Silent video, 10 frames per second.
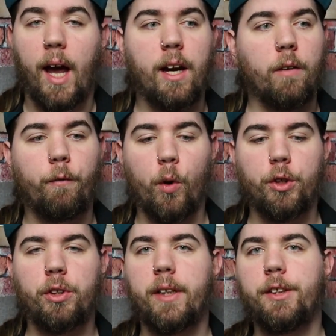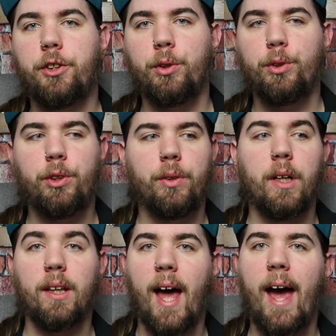And unfortunately, due to
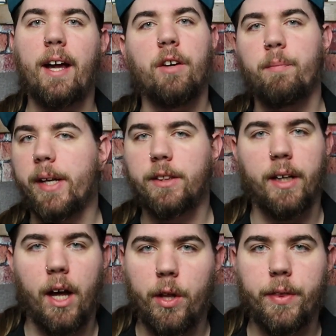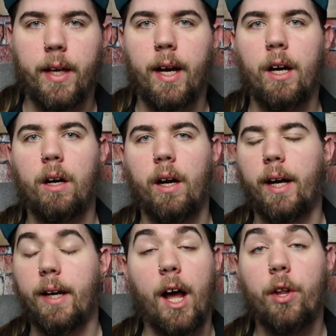the lack of mental health care
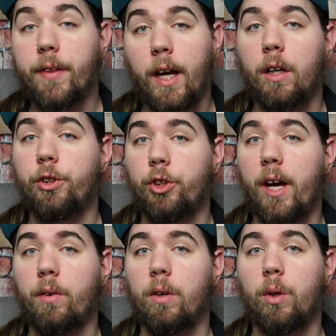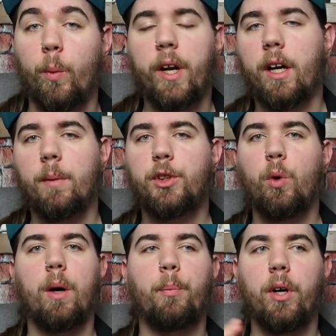and health care in general, when it comes
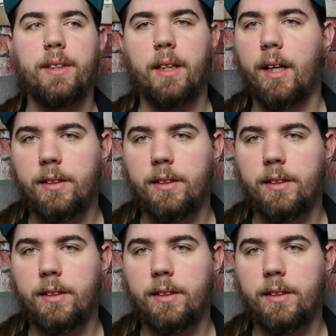to our prison